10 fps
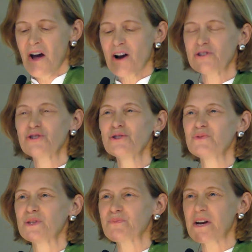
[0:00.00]
Our church
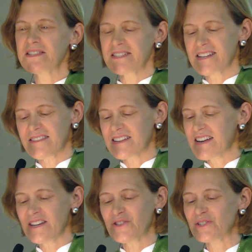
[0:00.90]
was present at the
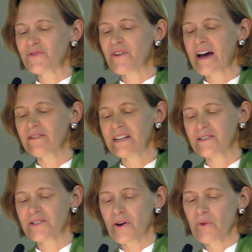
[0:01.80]
nation's founding,
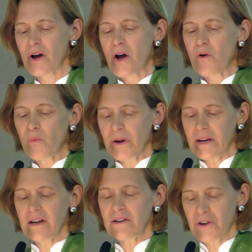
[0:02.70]
so
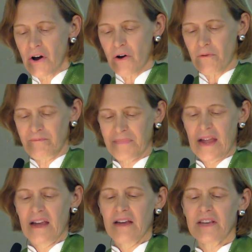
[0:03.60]
we know
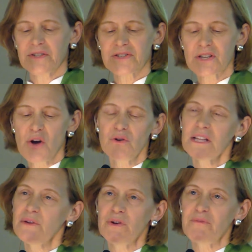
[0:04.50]
that
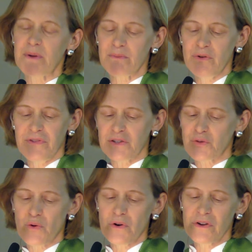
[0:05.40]
slowly we've been moving
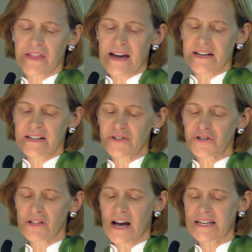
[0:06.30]
toward that
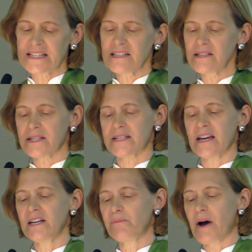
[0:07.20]
initial ideal
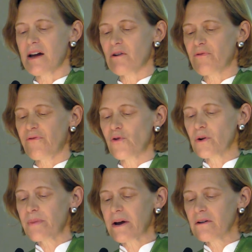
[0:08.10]
stated by our
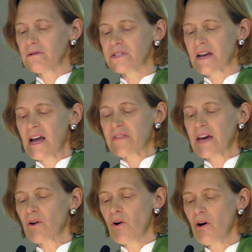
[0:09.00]
forebears,
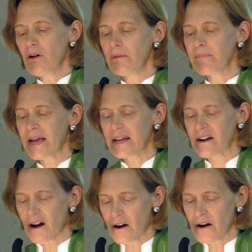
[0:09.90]
that all
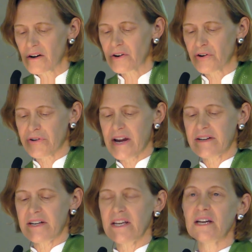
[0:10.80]
men are
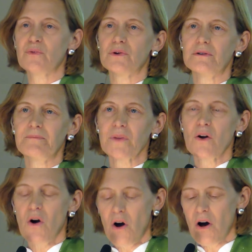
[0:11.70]
created equal,
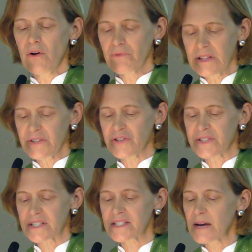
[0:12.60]
all
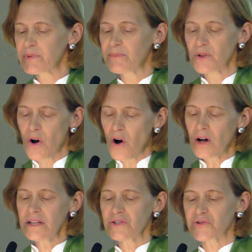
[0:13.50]
religions acceptable,
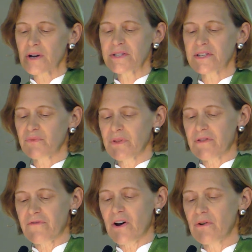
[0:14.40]
all entrusted with
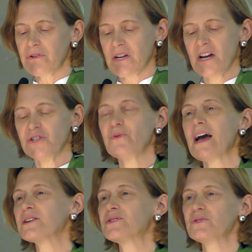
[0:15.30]
the vote to
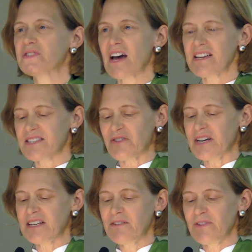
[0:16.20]
exercise their
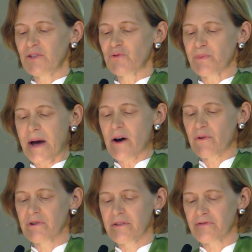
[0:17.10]
individual
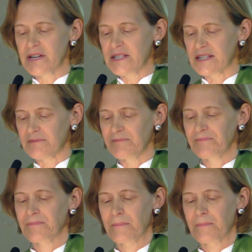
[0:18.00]
power of reason.